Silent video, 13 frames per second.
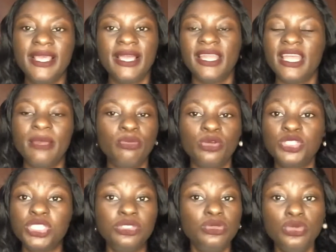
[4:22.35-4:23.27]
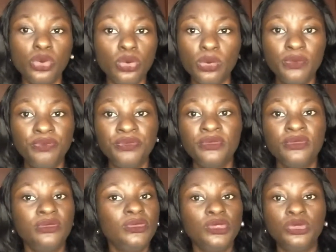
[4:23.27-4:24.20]
Can I brush it? No,
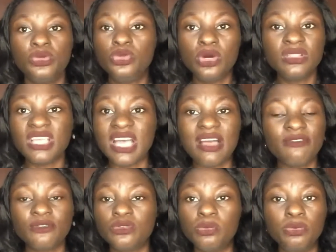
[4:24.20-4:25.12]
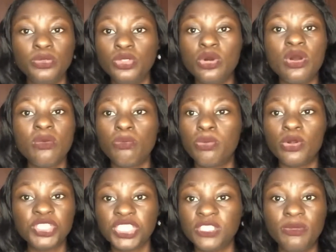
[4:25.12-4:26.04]
you don't have to. You don't
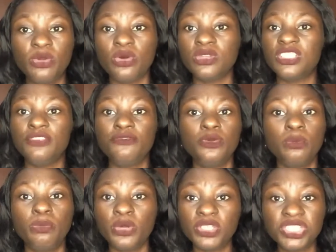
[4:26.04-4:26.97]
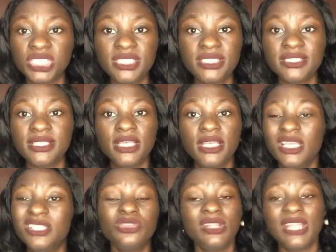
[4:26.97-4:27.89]
brush it, because if you brush it,
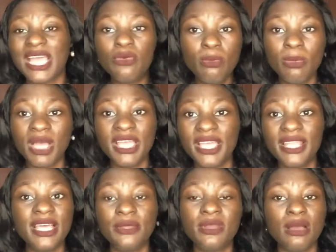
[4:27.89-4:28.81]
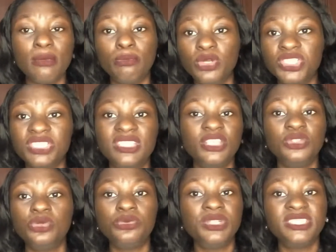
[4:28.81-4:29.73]
it's not like woman hair that you can brush it
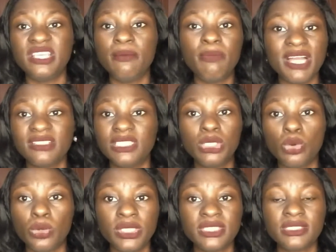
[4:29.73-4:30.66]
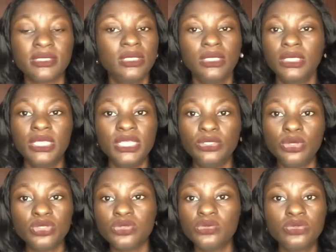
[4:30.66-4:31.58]
then you retain back the coils. It
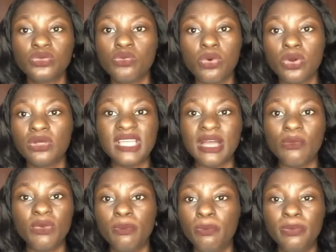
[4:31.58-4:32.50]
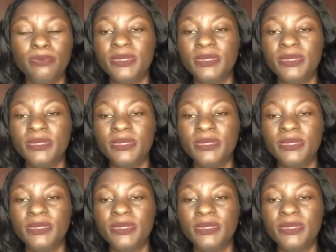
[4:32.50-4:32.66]
doesn't work that way.